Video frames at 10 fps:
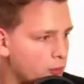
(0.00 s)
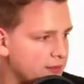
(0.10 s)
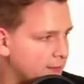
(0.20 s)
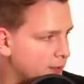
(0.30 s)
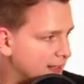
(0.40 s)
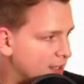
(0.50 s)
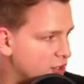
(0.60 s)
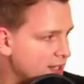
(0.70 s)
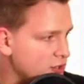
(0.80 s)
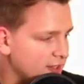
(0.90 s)
different
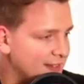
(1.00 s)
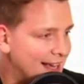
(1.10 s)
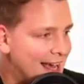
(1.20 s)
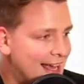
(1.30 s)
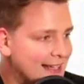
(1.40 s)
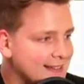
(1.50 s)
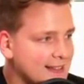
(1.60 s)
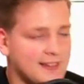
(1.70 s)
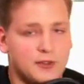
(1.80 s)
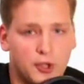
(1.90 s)
exchanges, it
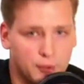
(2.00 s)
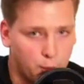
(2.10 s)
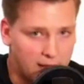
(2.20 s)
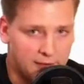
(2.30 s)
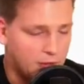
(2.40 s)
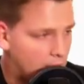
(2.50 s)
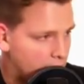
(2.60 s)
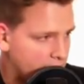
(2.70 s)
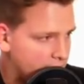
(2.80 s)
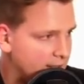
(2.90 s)
is not one dollar.